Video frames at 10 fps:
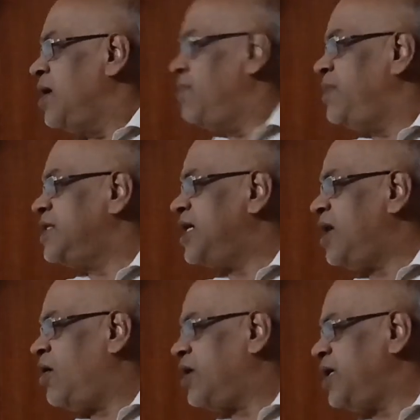methyl
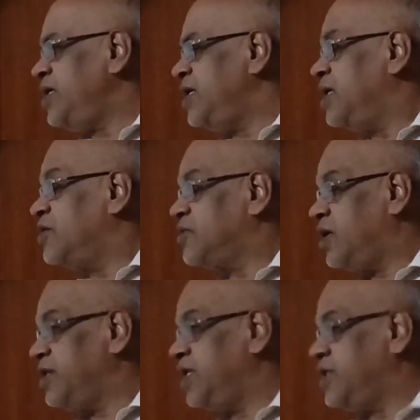orange,
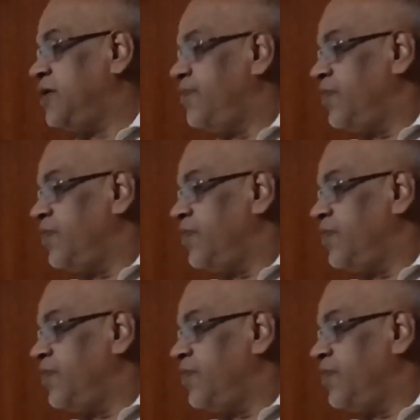so this